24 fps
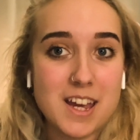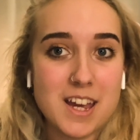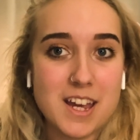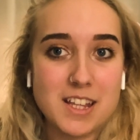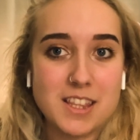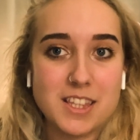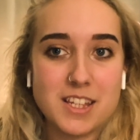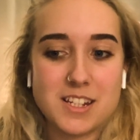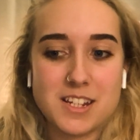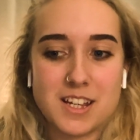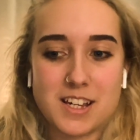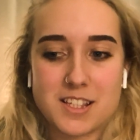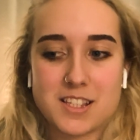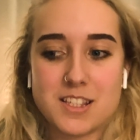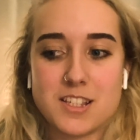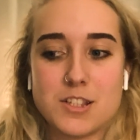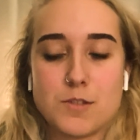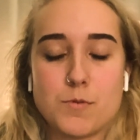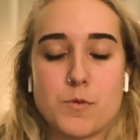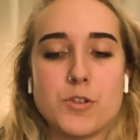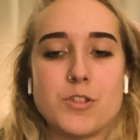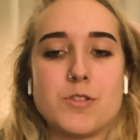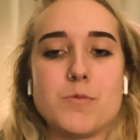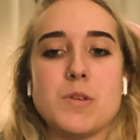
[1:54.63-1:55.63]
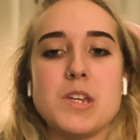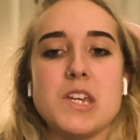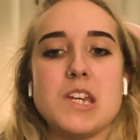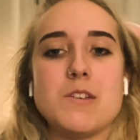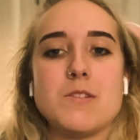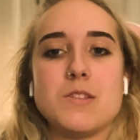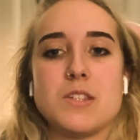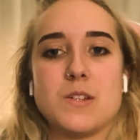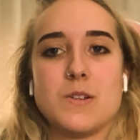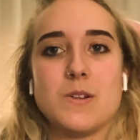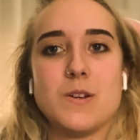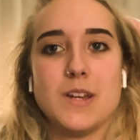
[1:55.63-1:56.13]
and the text is supposed to be
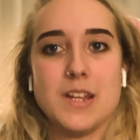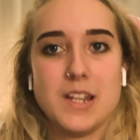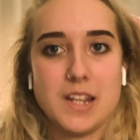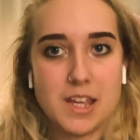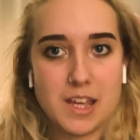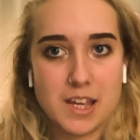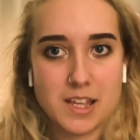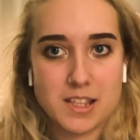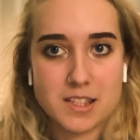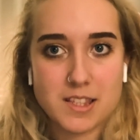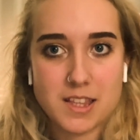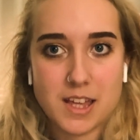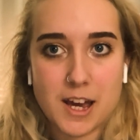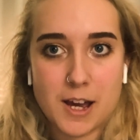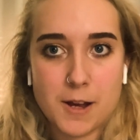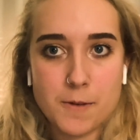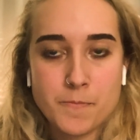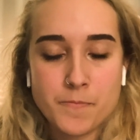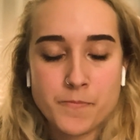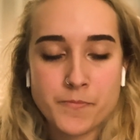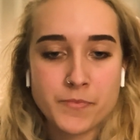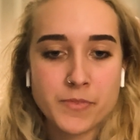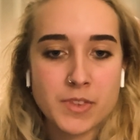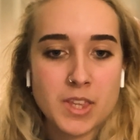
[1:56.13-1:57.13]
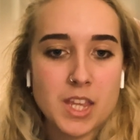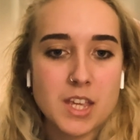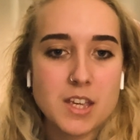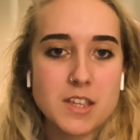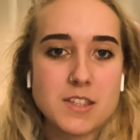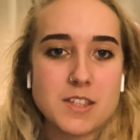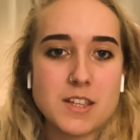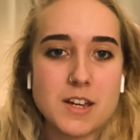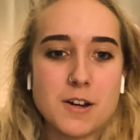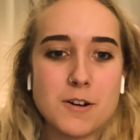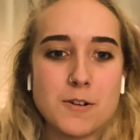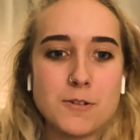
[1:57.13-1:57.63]
used to enhance that.
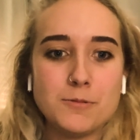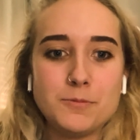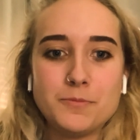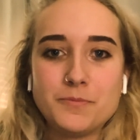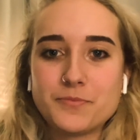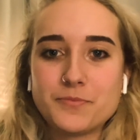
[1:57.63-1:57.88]
So,